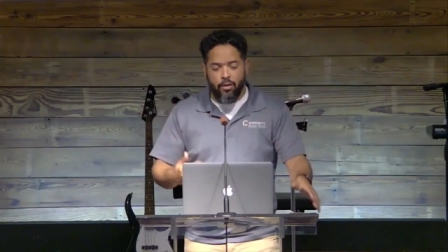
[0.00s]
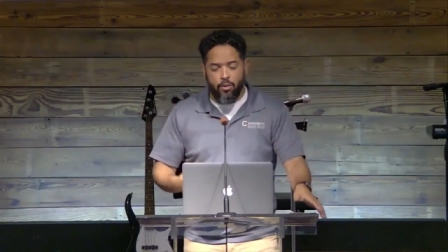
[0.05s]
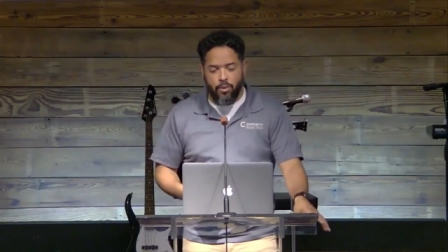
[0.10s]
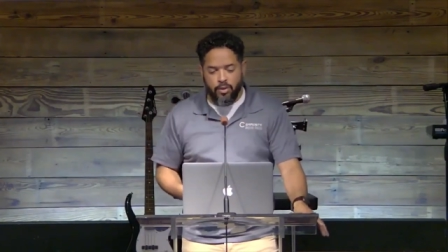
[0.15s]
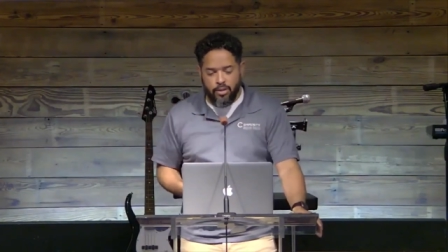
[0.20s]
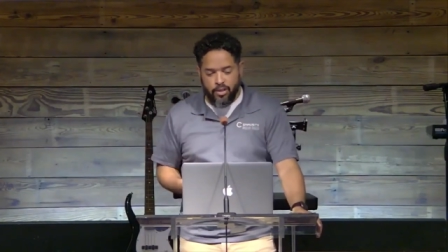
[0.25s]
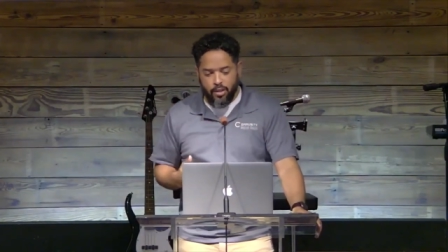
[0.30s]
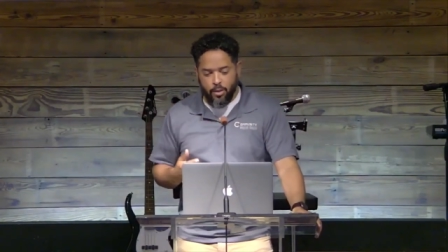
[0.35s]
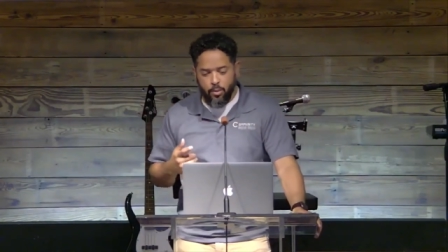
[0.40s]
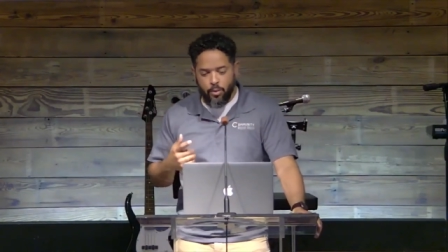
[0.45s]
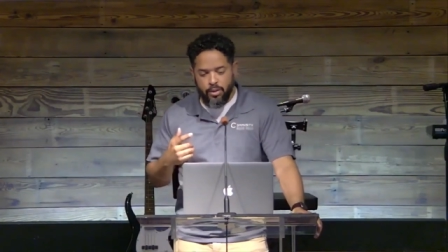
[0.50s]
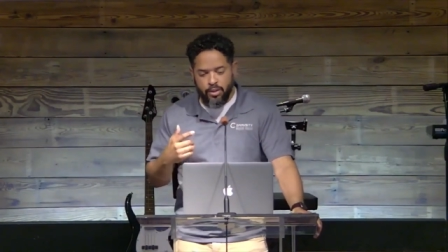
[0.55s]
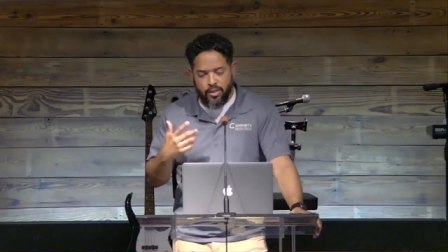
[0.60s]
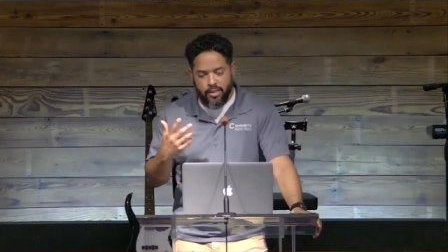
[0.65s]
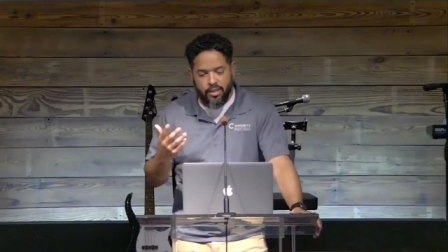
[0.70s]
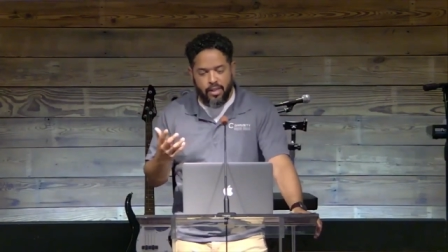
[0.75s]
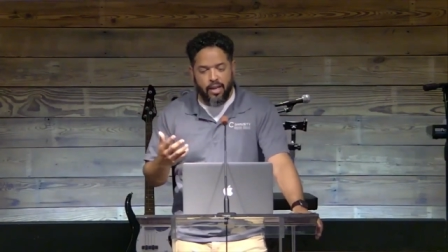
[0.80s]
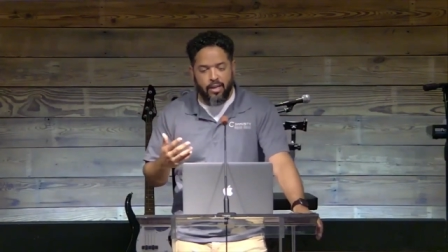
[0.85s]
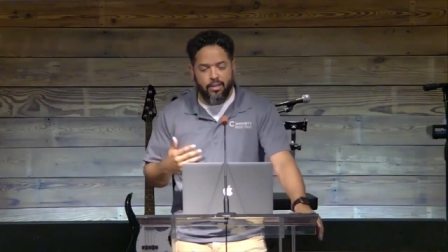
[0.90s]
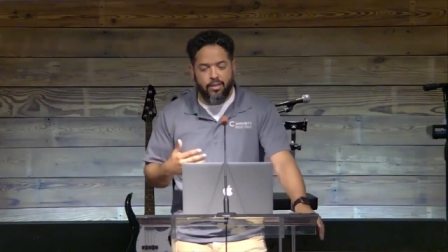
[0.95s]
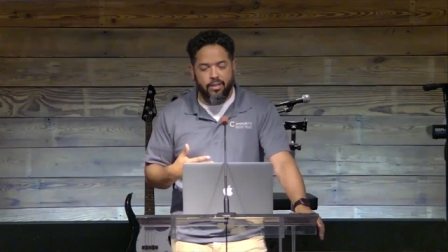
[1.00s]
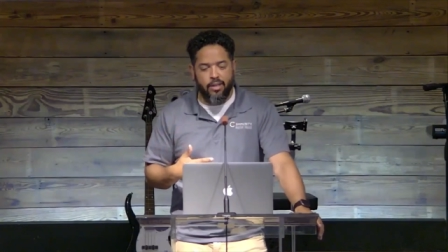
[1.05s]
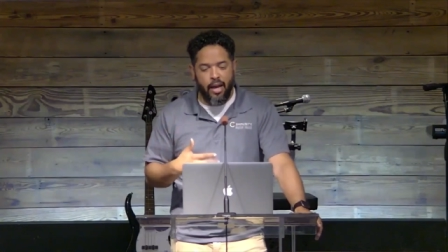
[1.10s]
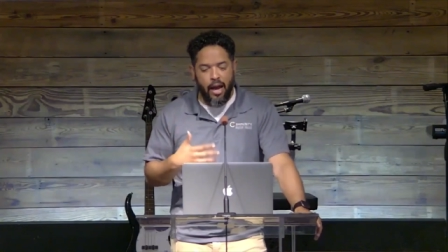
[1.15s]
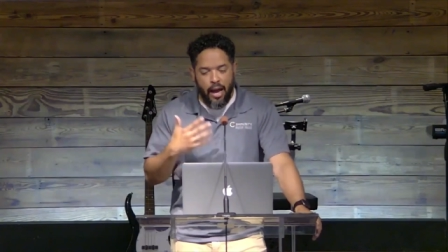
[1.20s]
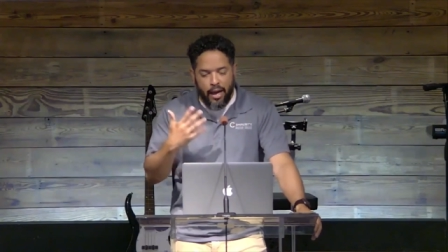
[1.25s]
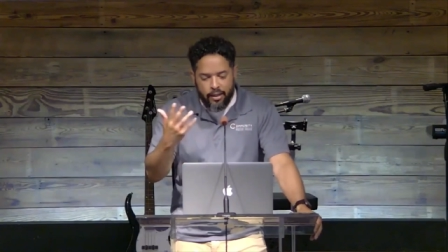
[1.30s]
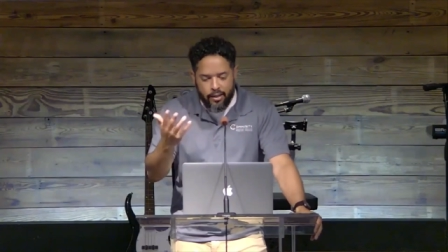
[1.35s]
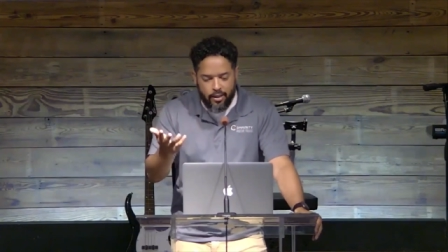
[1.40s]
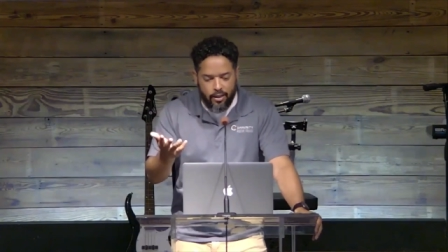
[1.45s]
when someone decides to
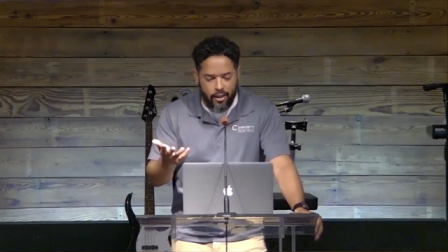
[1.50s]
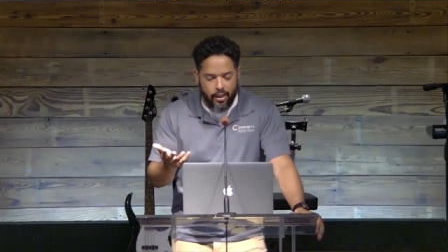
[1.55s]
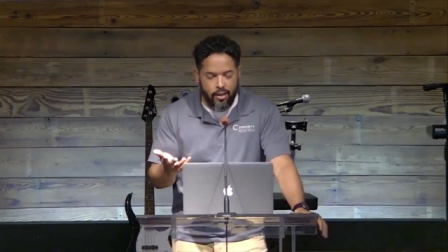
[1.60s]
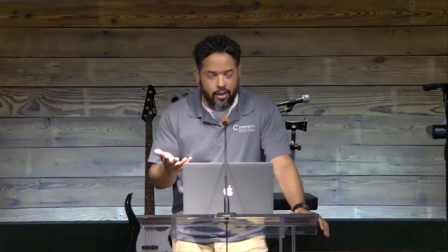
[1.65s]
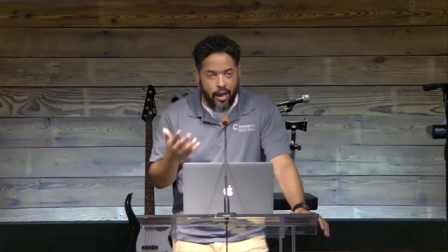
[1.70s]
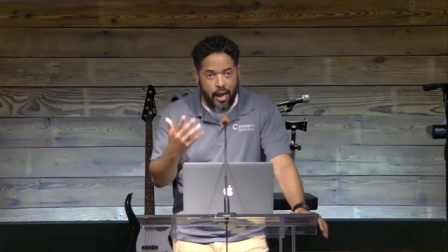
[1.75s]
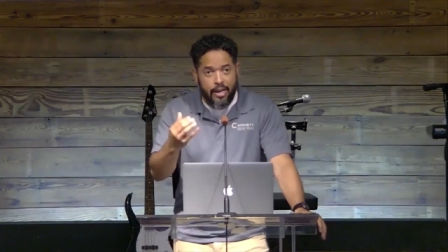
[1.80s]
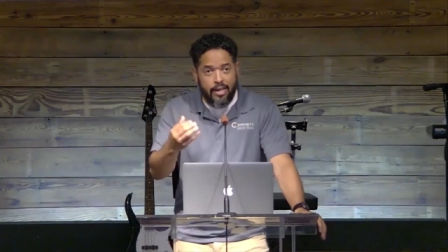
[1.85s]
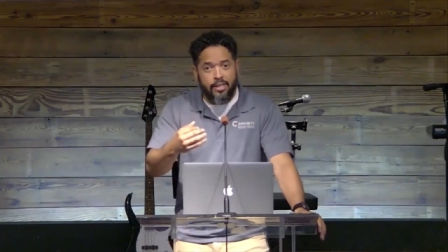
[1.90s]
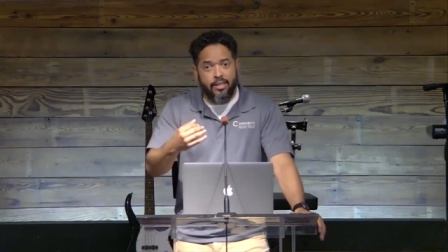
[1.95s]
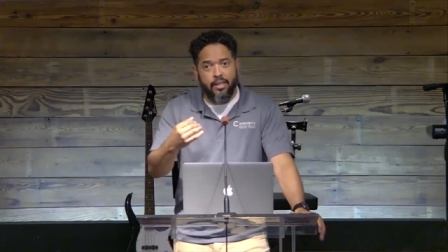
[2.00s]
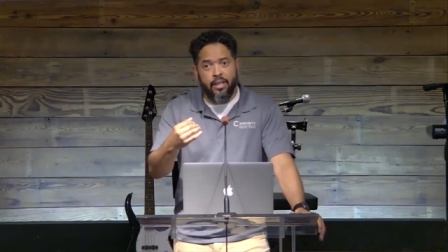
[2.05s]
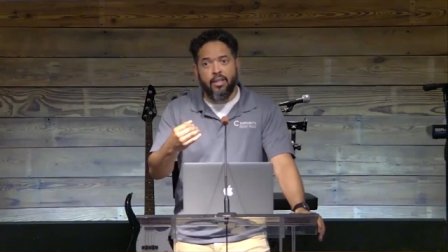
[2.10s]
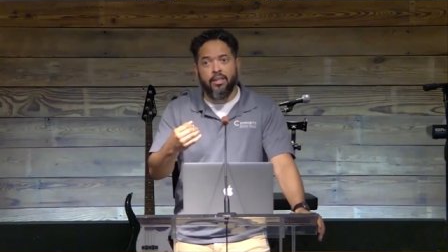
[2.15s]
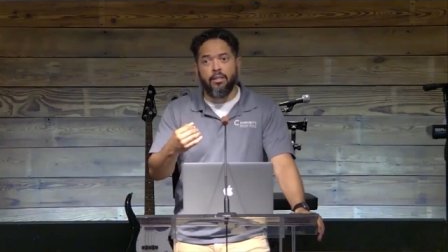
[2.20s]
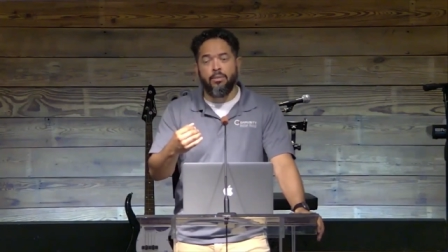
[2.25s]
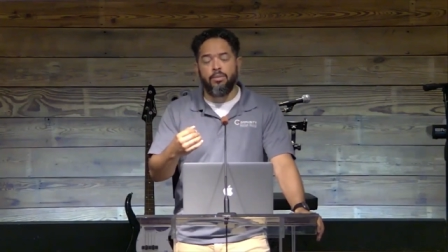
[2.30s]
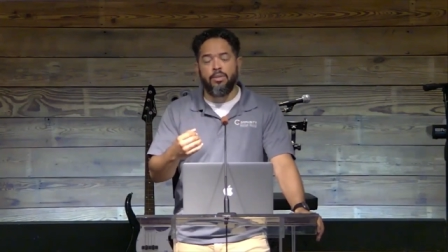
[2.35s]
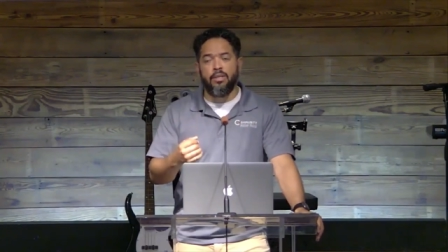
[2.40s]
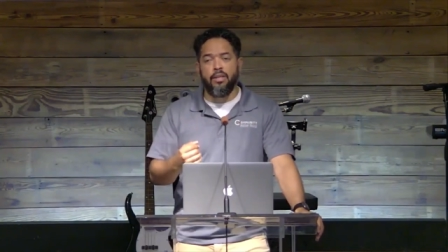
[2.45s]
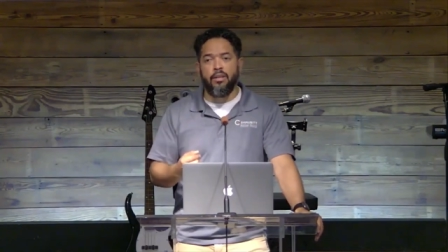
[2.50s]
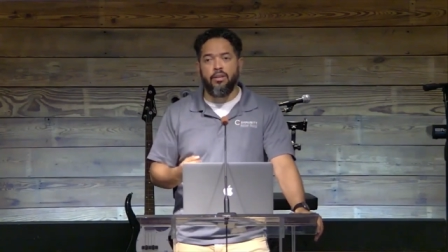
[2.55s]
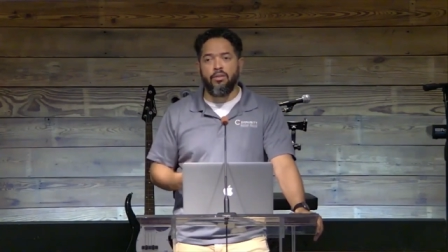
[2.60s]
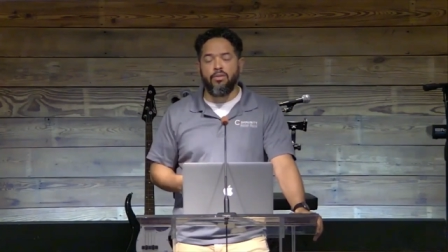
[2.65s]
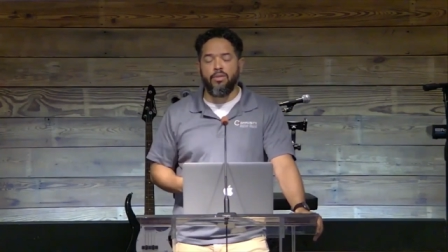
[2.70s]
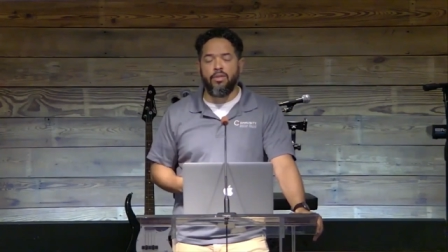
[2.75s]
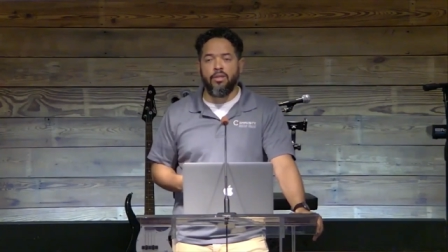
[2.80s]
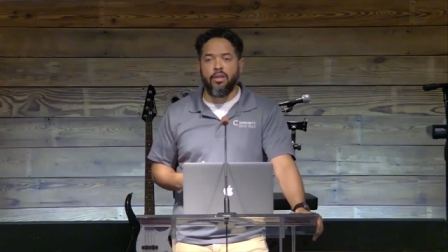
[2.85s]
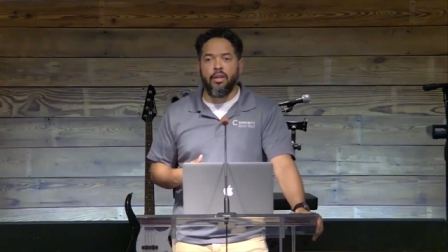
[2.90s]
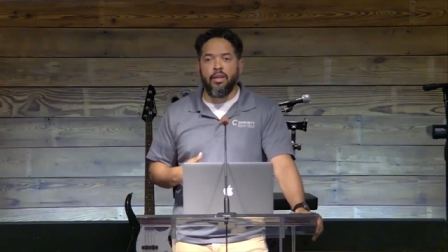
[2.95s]
isolate, isolate themselves,